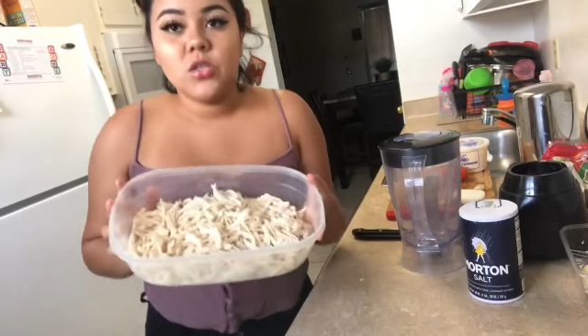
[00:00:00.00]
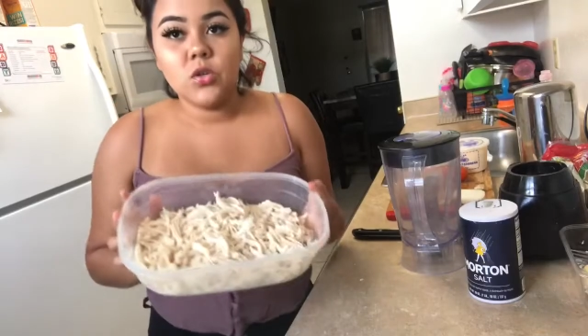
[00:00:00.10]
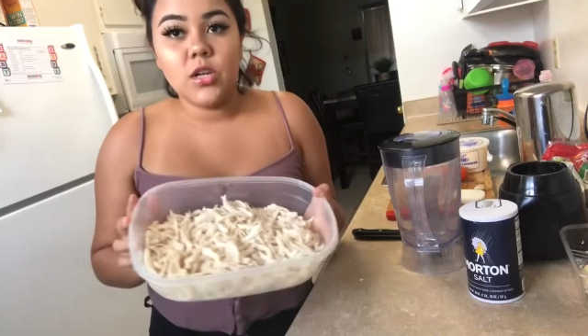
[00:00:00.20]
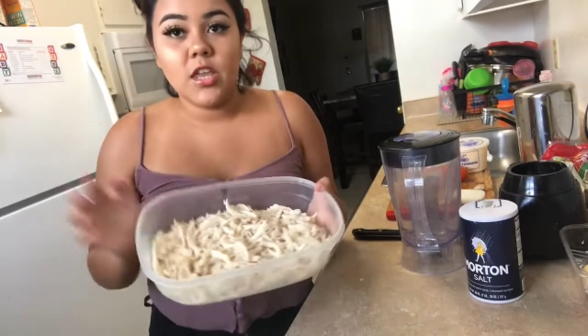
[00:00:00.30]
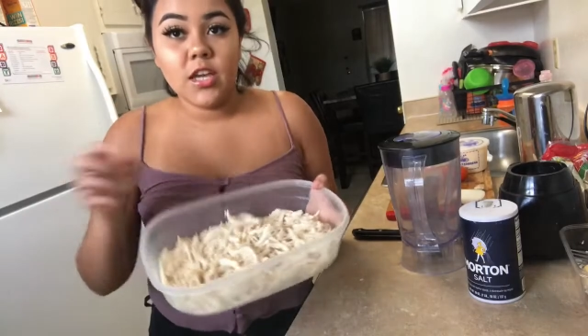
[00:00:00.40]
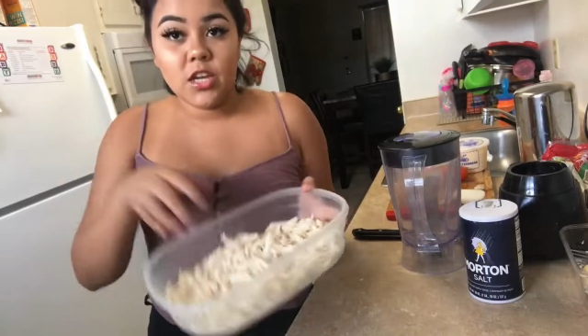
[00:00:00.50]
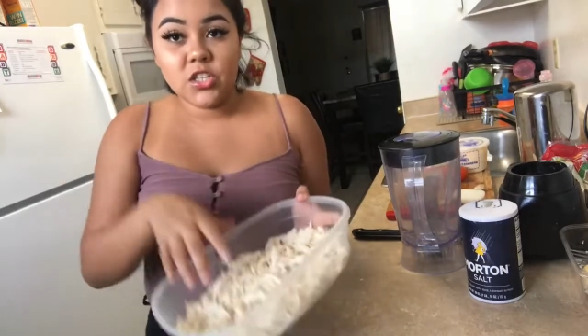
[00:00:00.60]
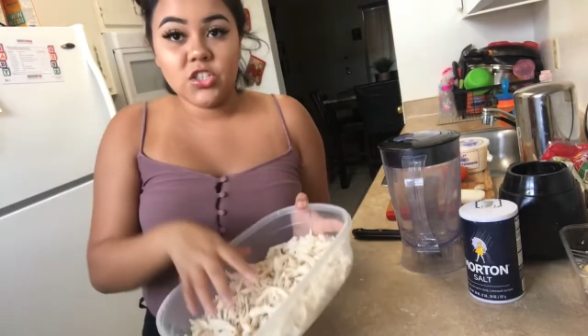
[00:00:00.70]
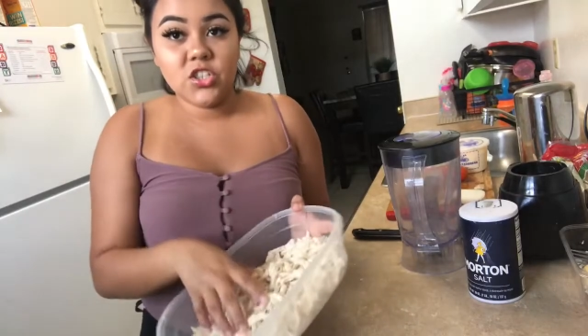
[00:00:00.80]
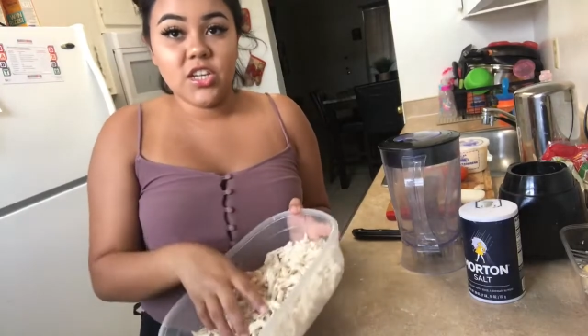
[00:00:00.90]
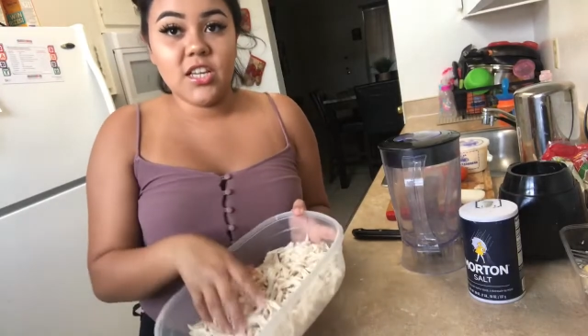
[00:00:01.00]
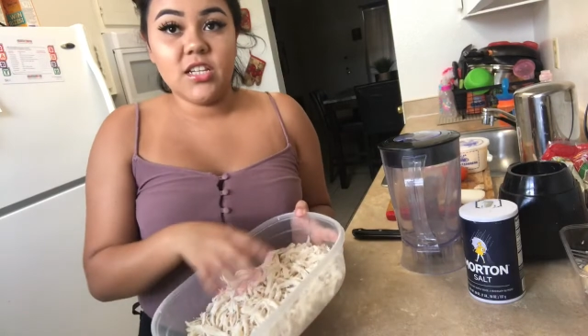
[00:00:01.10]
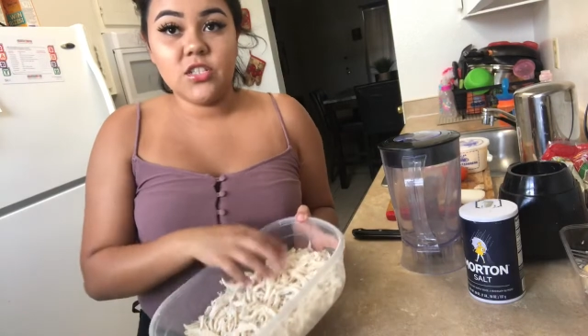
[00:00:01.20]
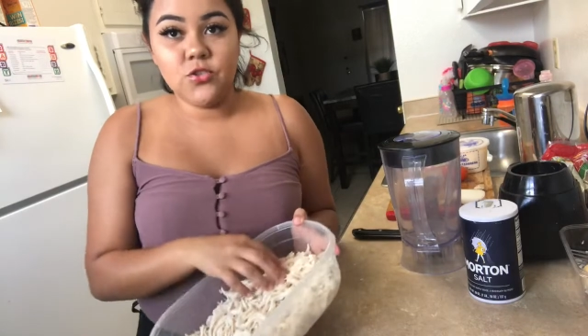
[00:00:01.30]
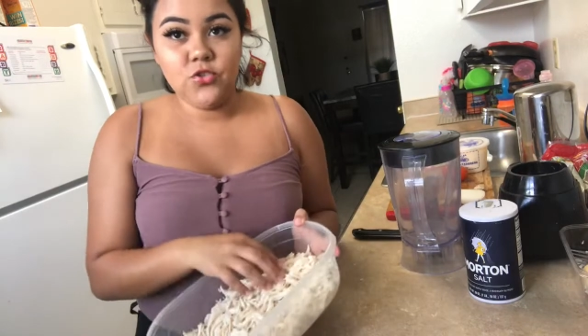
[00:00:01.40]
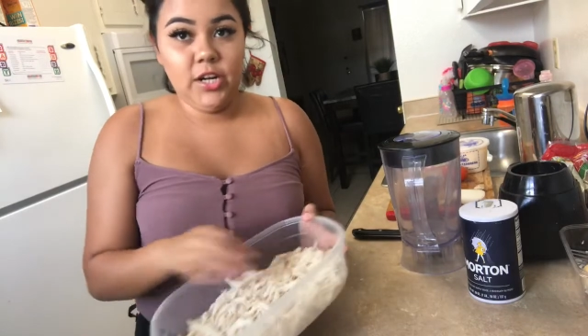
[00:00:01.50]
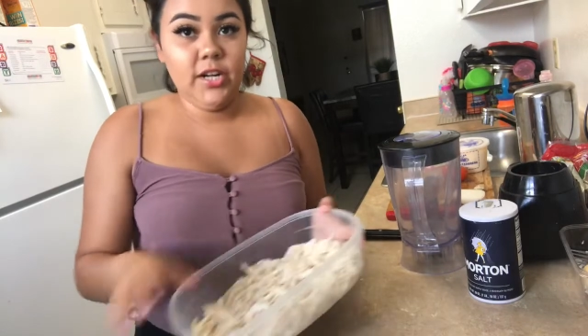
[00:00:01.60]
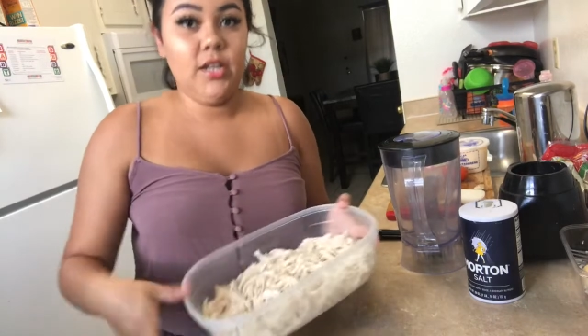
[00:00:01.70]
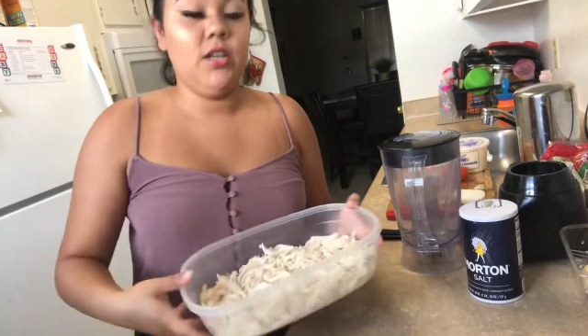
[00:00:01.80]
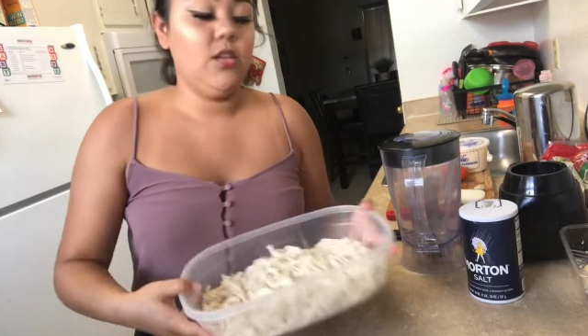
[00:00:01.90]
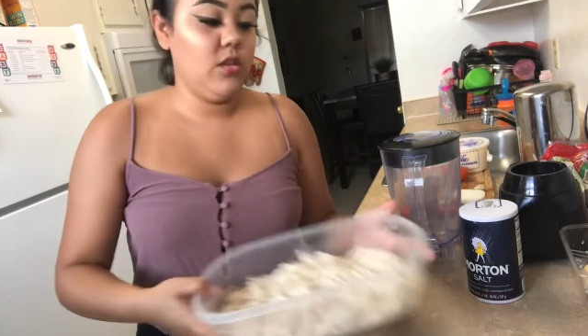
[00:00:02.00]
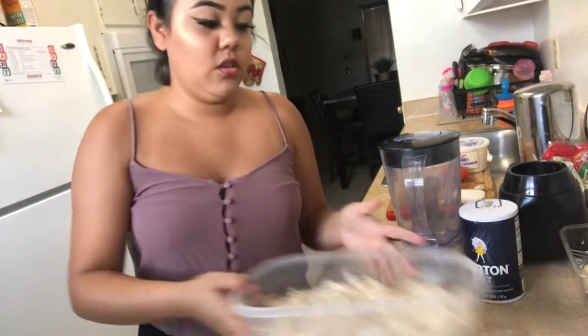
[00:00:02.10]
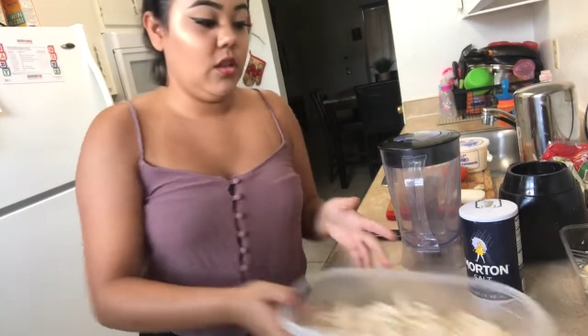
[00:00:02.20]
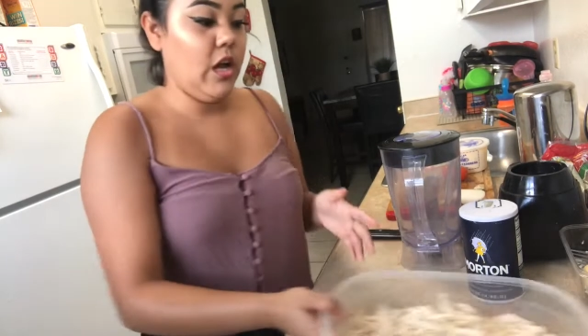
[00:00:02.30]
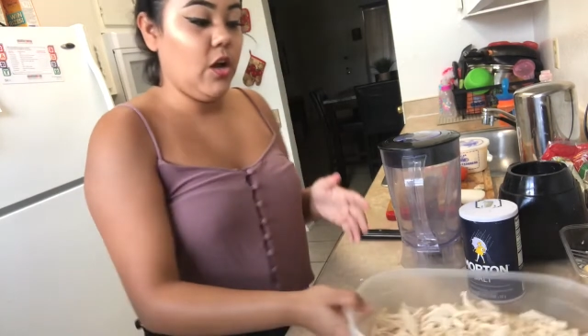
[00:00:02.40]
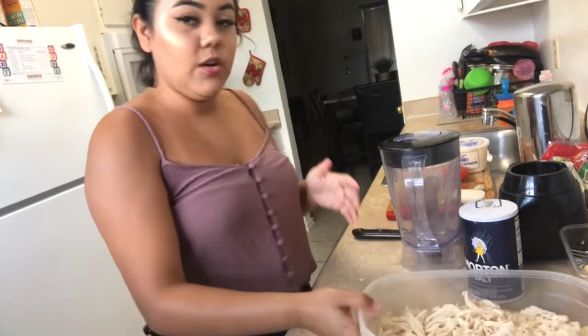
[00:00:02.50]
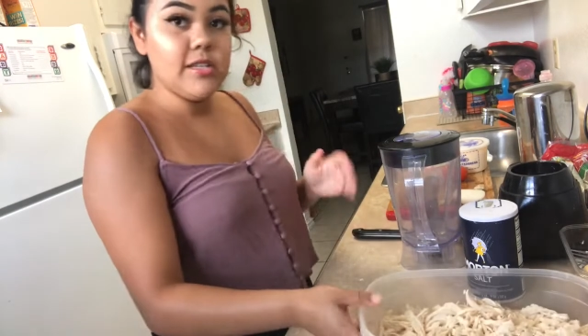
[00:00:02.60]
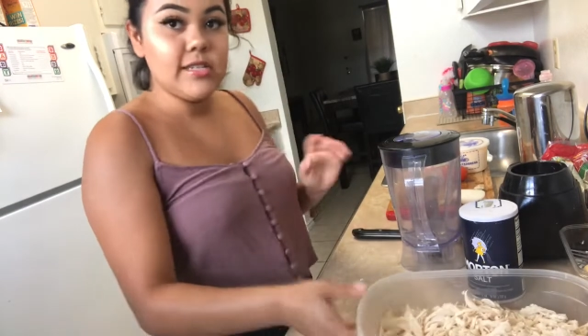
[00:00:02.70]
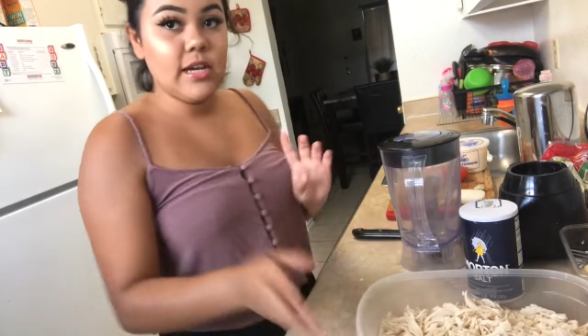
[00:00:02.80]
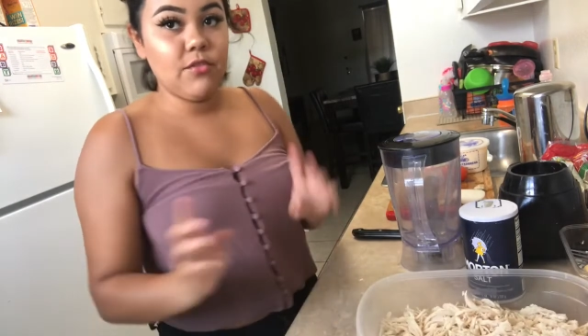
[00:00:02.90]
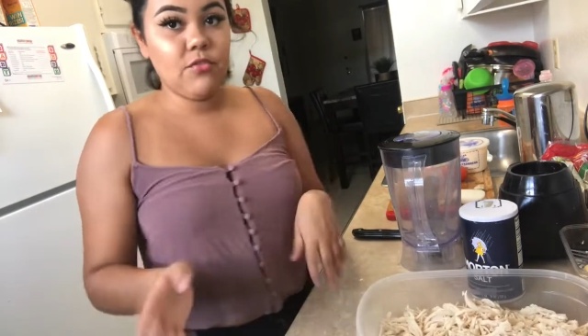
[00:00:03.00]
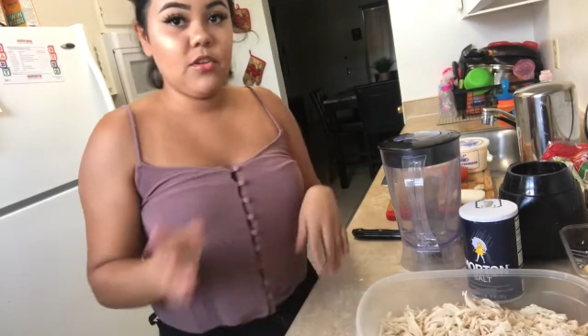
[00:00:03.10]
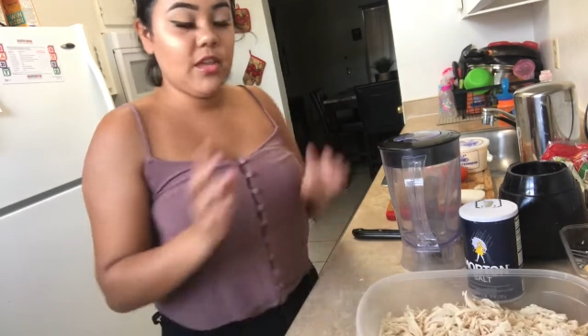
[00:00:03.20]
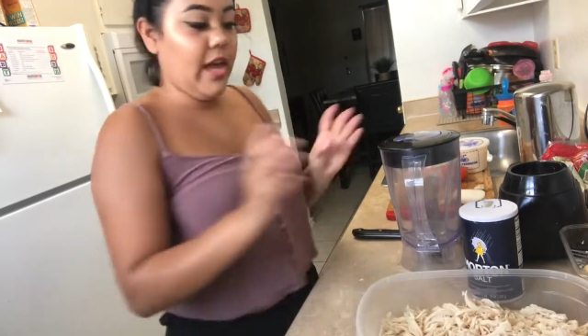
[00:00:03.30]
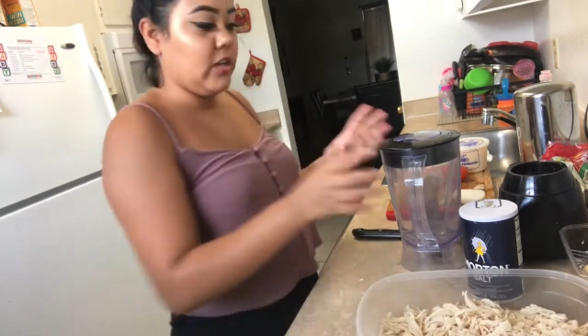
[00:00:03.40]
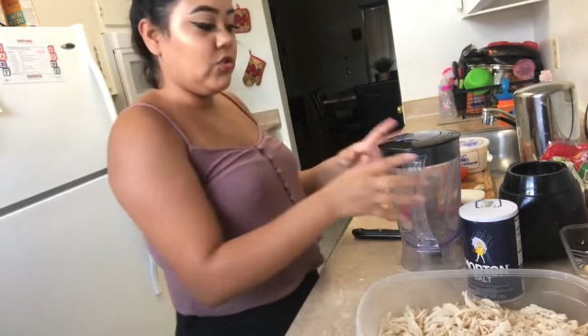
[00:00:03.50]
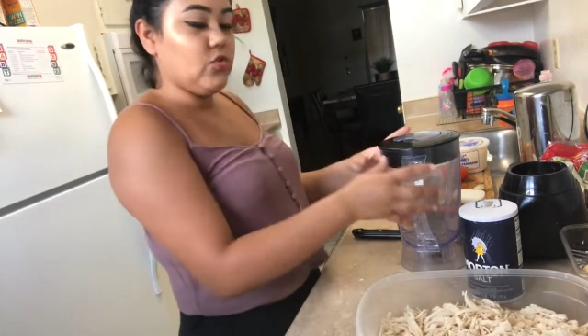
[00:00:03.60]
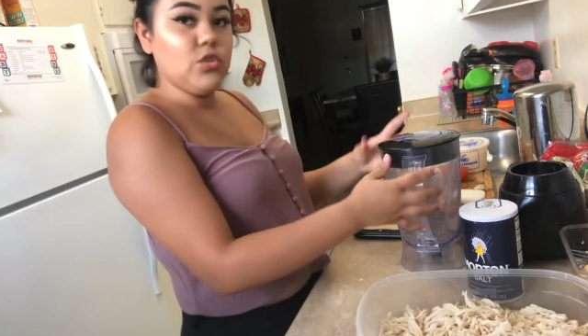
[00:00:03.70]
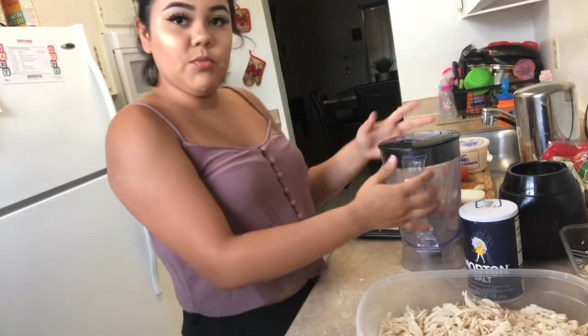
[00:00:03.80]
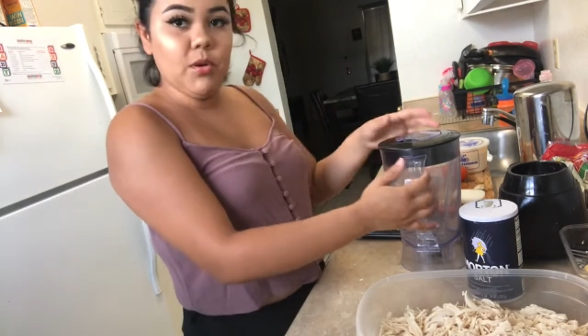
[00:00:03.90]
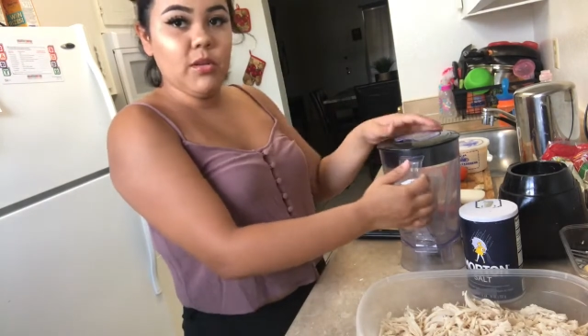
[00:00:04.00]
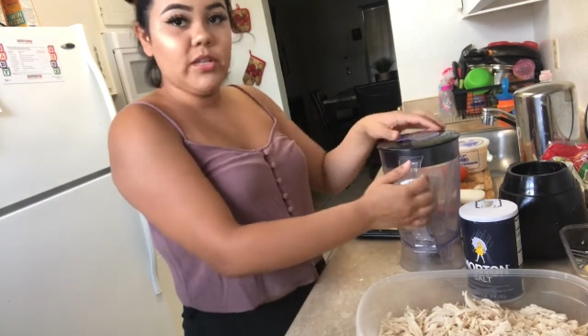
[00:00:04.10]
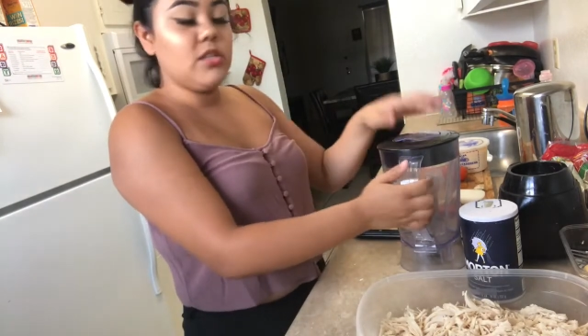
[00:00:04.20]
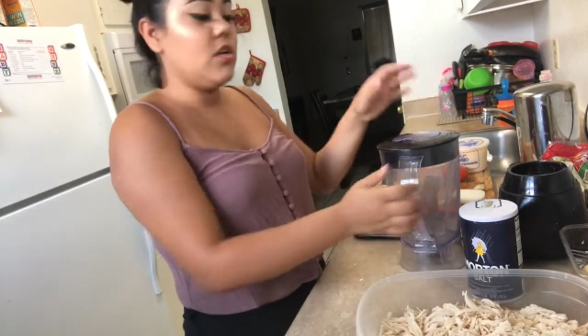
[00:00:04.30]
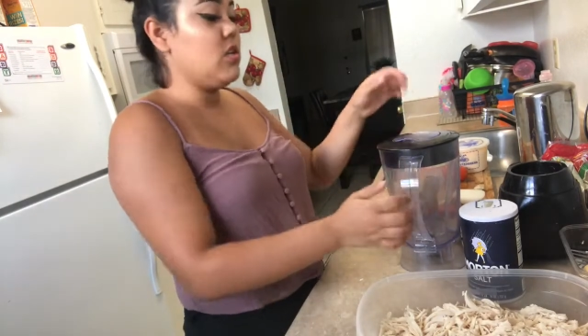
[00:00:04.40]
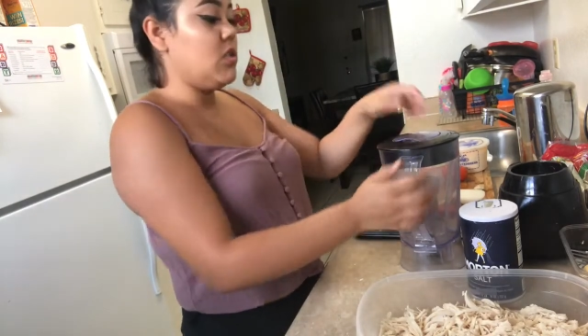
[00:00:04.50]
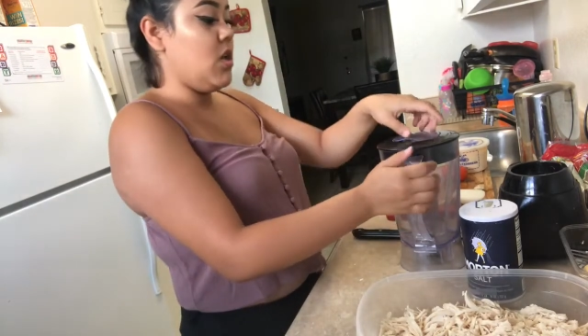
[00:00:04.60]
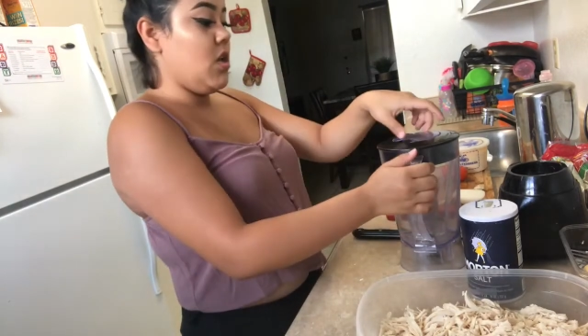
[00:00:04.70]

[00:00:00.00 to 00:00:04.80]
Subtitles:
So now that your chicken is shredded, now it's time for the actual chipotle sauce.